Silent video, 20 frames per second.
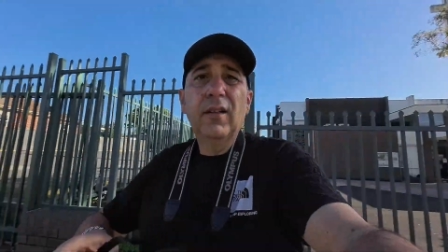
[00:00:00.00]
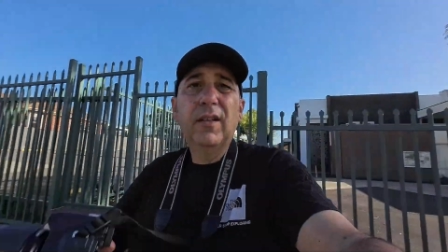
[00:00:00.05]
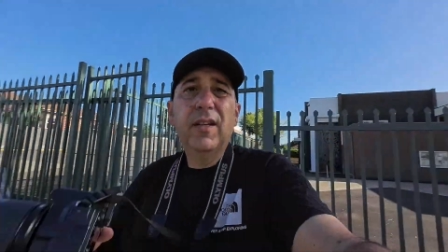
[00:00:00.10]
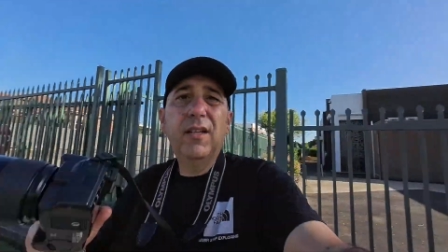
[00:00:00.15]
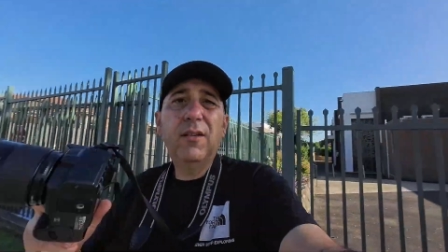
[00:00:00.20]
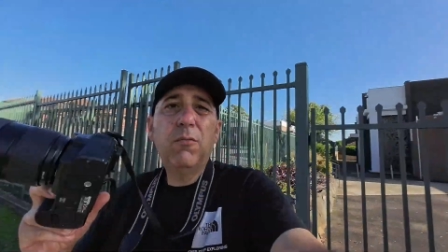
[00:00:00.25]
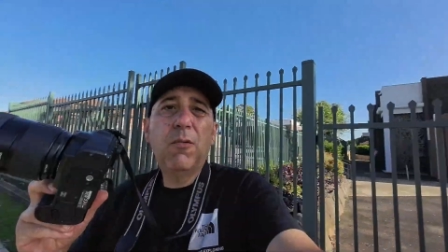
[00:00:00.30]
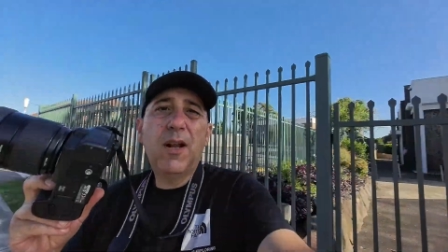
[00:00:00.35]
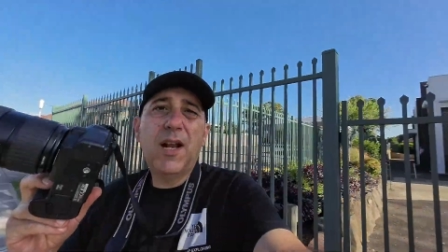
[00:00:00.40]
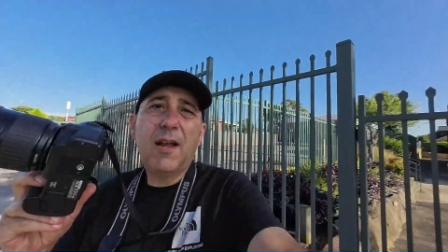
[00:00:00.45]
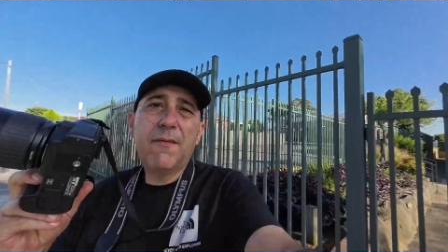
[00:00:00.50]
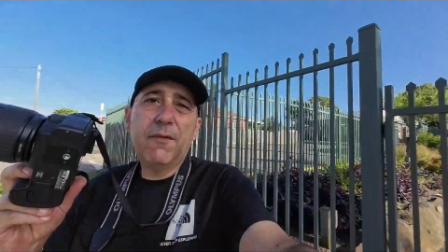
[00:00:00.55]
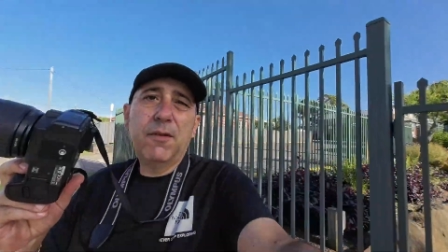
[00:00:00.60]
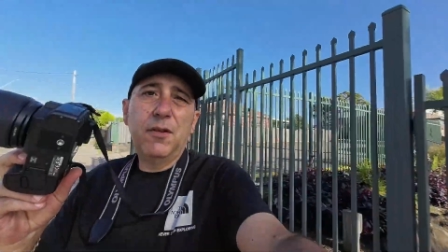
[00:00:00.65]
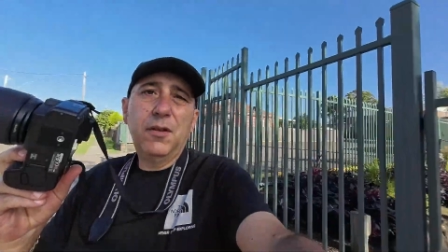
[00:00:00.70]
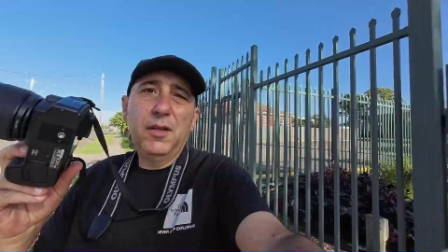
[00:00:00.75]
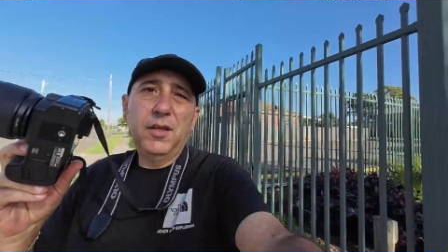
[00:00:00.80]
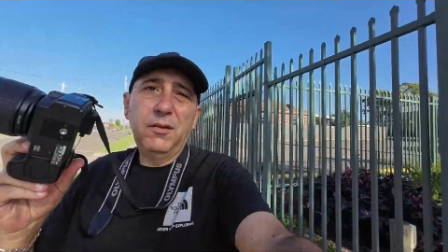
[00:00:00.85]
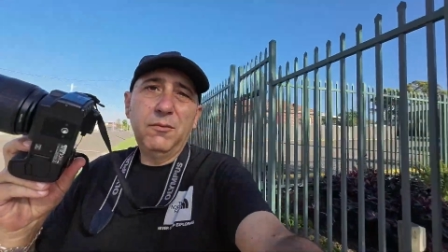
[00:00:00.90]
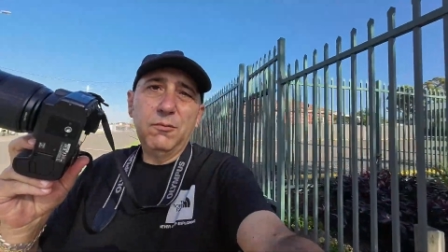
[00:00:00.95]
That's one other
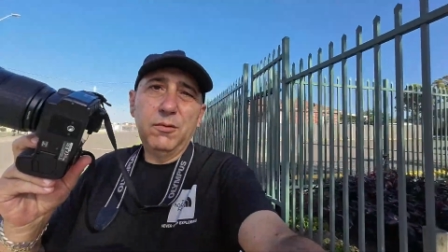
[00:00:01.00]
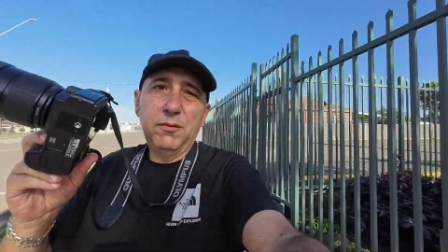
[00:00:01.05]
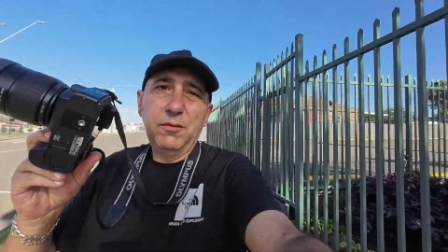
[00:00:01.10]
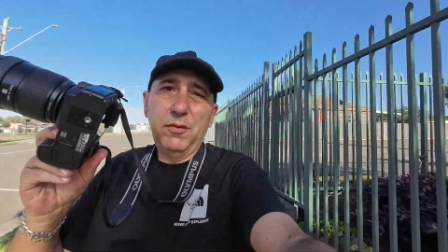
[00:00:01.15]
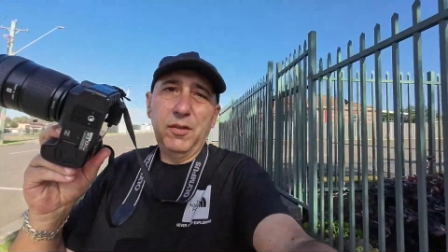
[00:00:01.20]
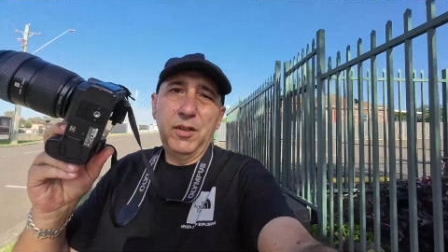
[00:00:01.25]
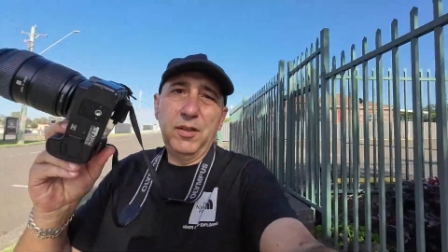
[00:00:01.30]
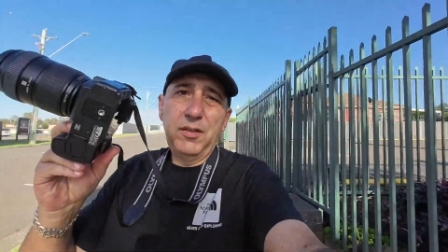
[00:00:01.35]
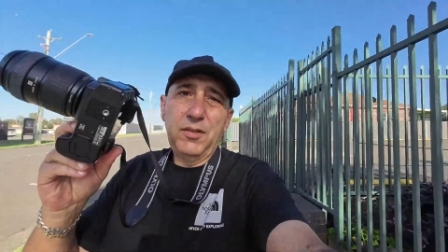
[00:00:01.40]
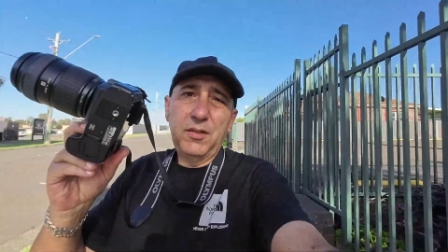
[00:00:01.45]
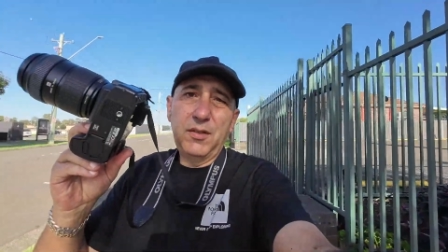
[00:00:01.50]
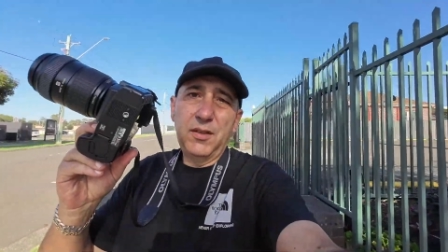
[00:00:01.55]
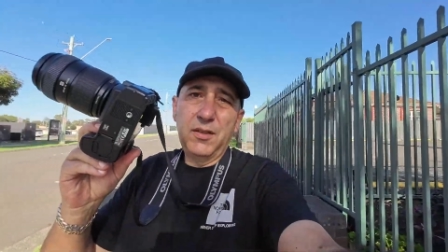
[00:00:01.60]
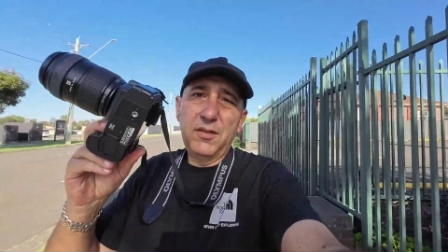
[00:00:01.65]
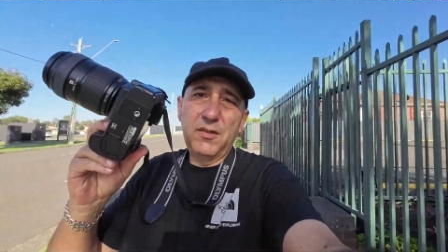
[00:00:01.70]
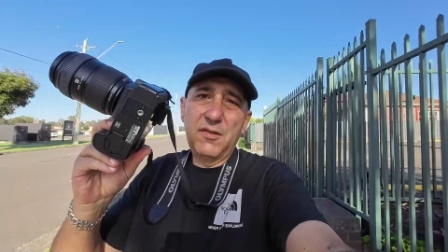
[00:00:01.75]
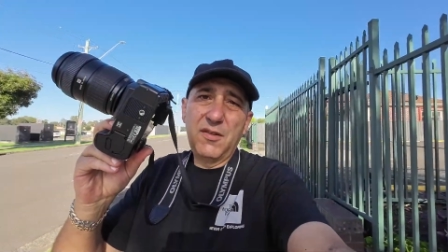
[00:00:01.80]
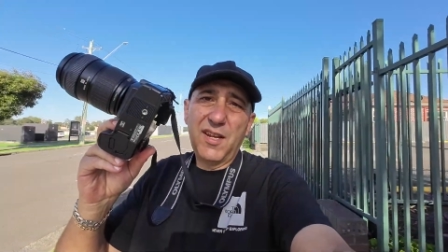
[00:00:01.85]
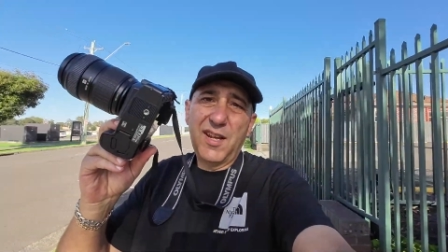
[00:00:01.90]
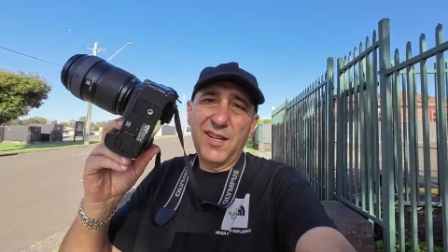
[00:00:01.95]
thing with this
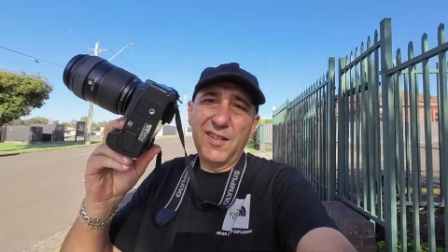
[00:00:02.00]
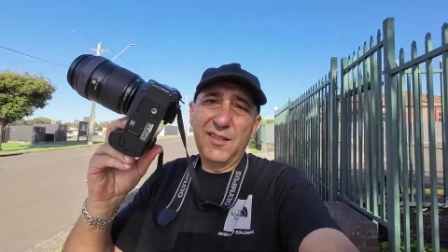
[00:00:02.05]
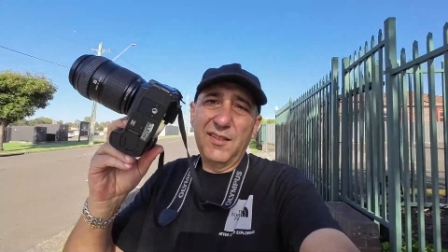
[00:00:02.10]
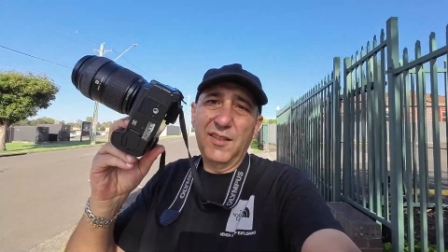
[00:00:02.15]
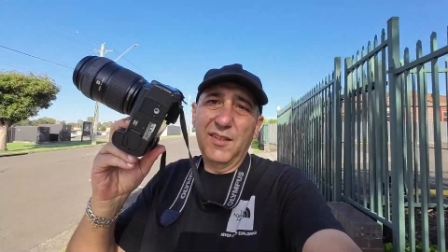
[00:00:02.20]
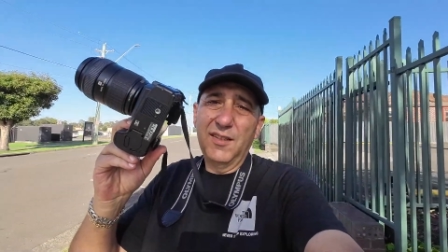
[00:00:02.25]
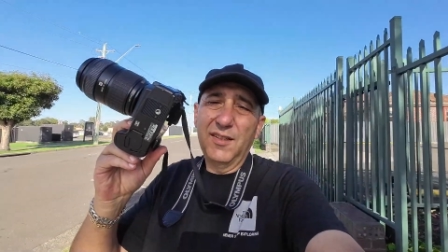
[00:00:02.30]
is that